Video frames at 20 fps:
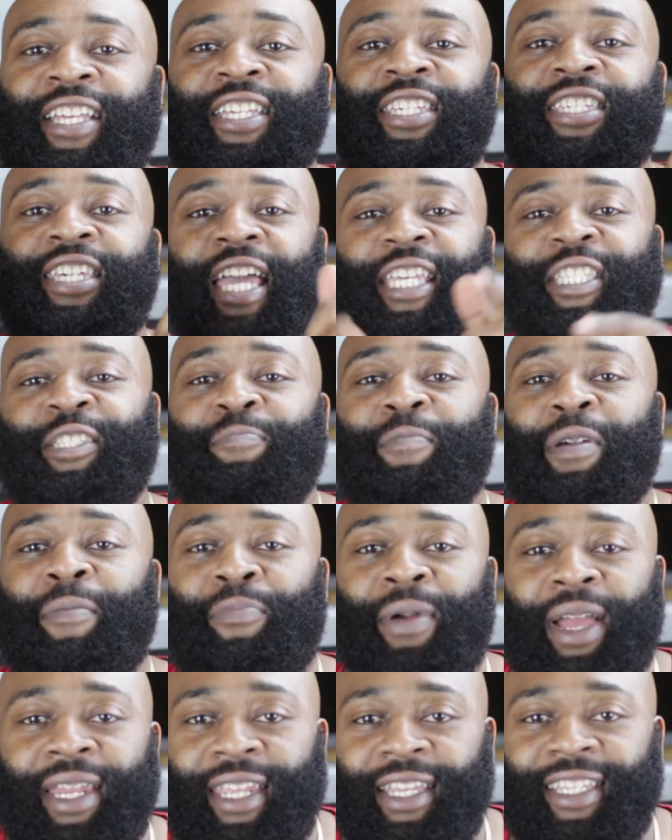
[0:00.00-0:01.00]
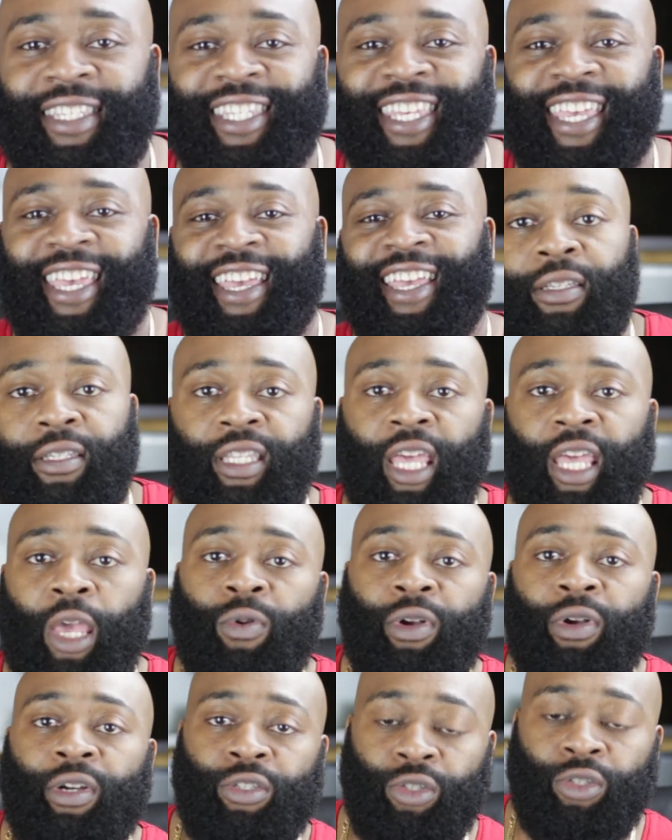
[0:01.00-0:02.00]
Yes, my brothers, today
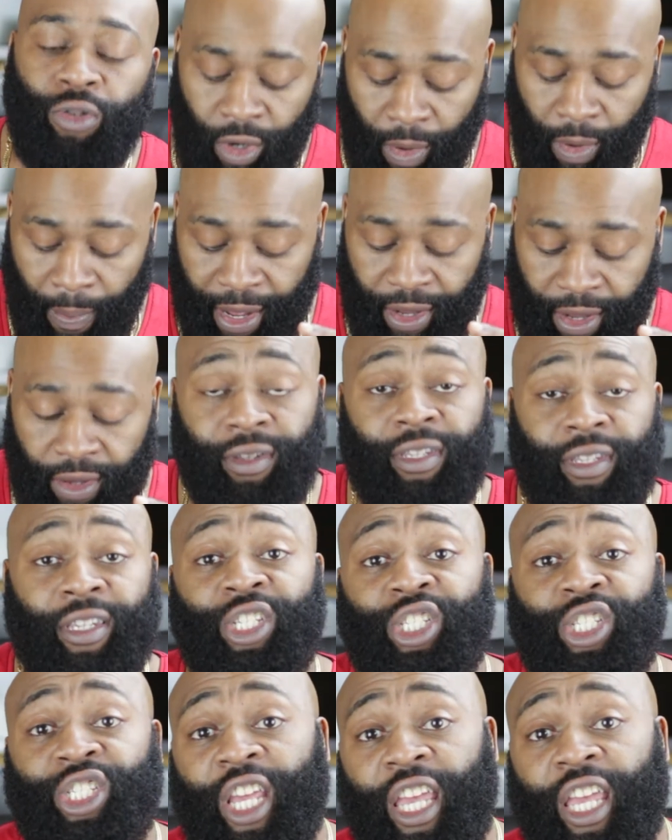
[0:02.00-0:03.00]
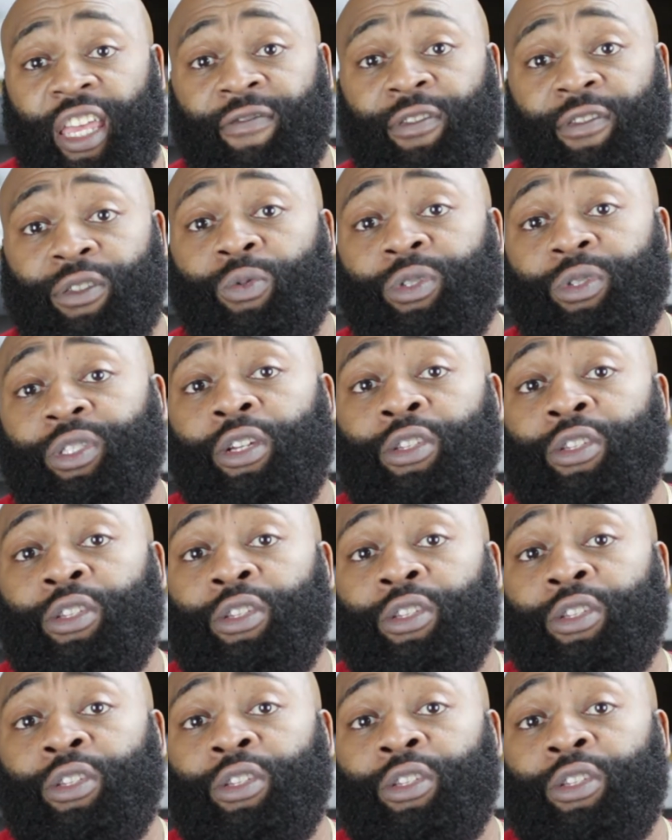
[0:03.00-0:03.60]
we're going to talk about the shavers which I